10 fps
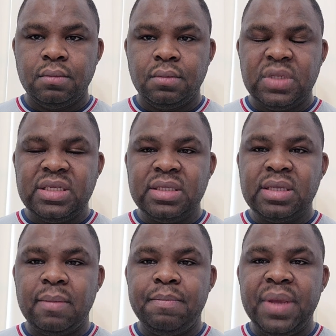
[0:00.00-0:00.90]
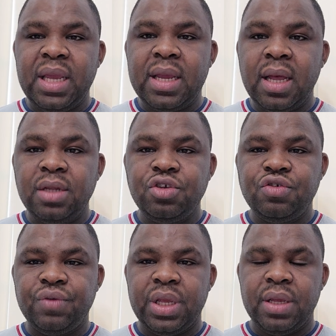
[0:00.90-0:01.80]
This is a big
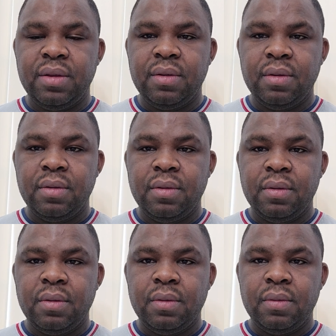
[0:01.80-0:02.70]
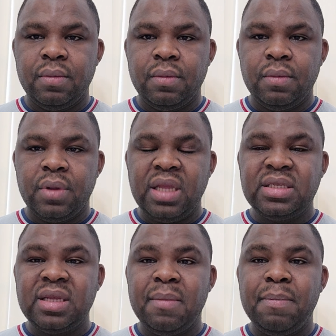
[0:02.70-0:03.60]
country.
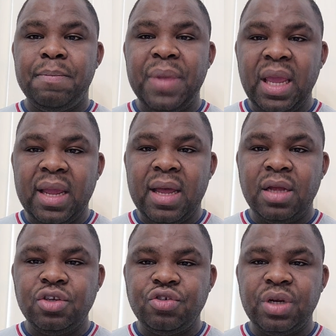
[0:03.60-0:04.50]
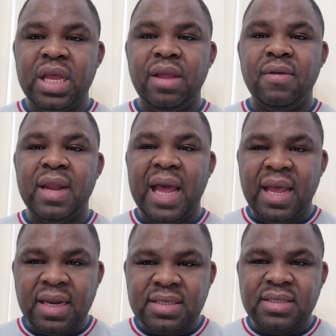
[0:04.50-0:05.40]
It's a big country, the
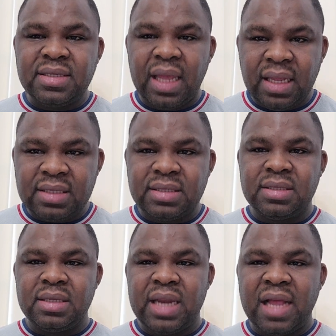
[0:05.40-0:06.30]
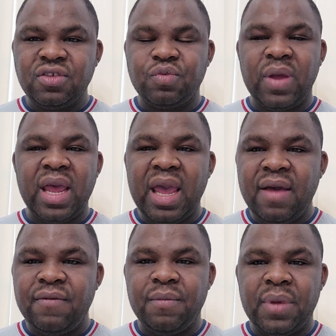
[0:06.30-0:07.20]
United States. That's where
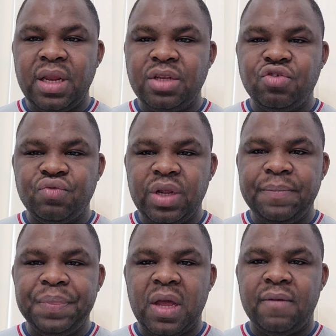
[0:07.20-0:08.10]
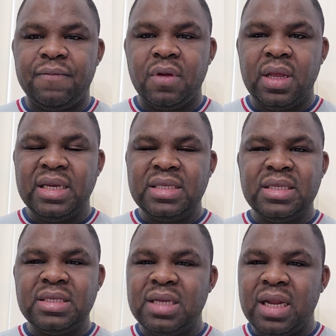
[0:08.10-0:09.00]
everybody dreamed of. This
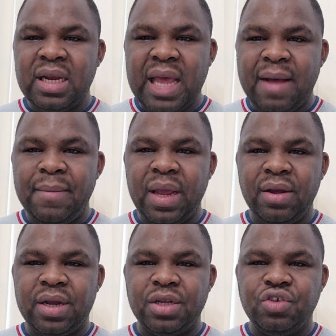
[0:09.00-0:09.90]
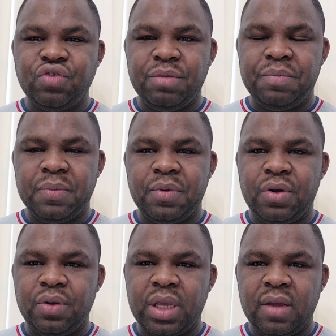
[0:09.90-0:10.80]
is not the American dream people
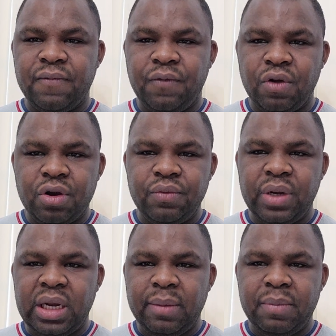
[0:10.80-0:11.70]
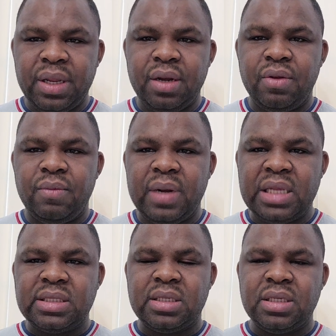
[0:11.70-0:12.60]
looking for, really, being
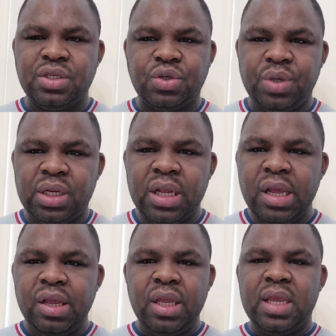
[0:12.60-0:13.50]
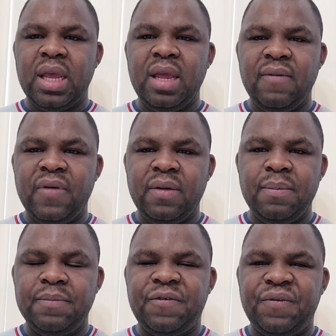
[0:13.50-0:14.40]
homeless on the street. You can't
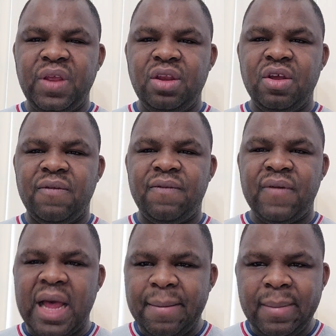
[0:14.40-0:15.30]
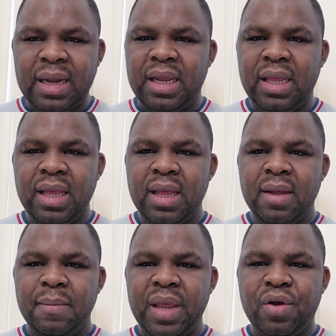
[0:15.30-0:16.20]
even feed your family
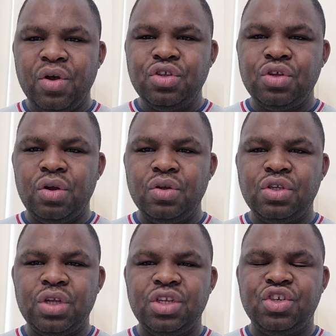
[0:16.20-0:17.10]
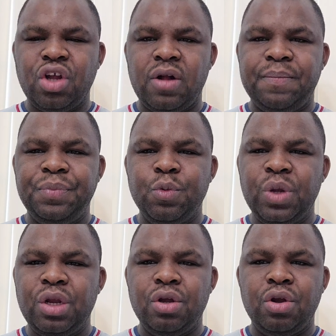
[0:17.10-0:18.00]
because you lose your job
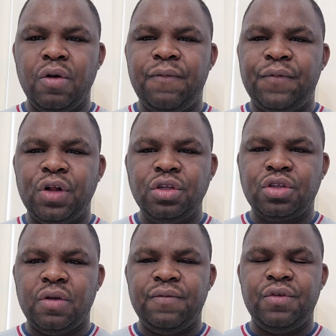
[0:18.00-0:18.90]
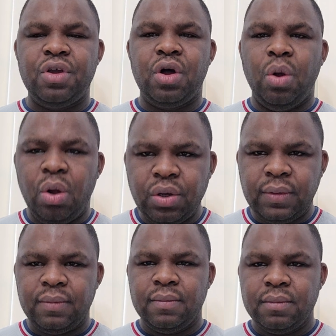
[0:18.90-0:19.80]
with no fault of your
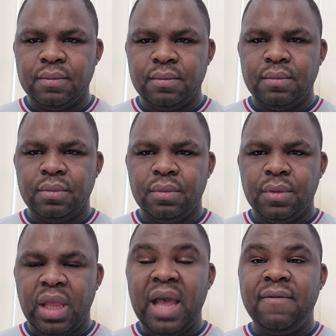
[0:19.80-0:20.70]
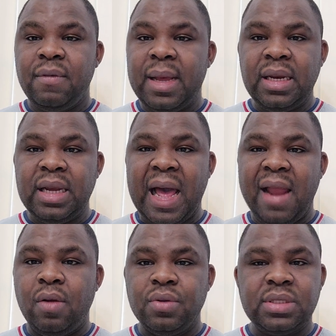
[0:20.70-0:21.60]
own. Everybody
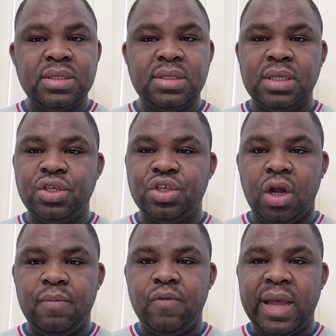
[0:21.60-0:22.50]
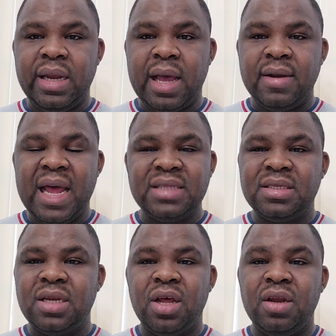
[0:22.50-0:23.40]
that loses the job right now,
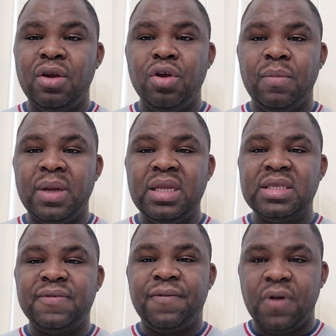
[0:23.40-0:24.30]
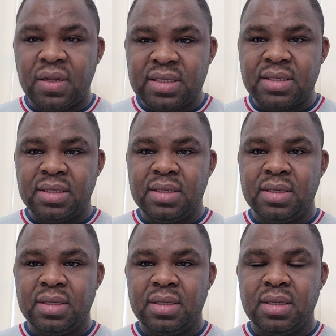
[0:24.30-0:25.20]
that's not nobody's fault.
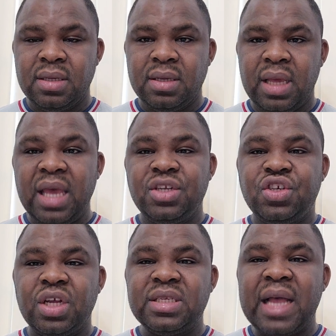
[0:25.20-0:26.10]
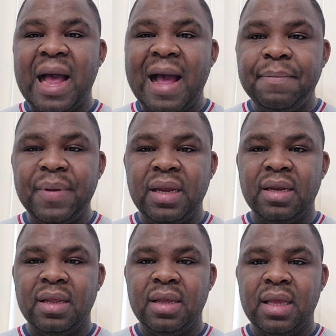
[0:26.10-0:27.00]
It just happened.
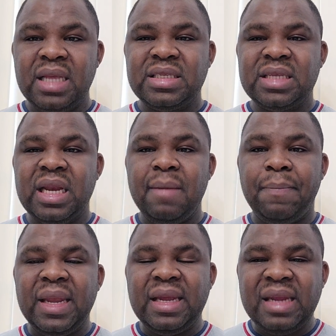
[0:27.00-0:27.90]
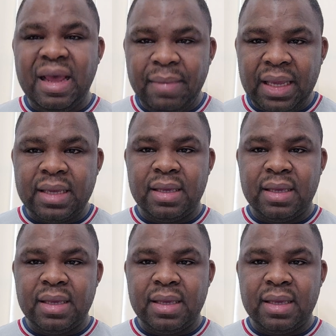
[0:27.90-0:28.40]
It's an epidemic.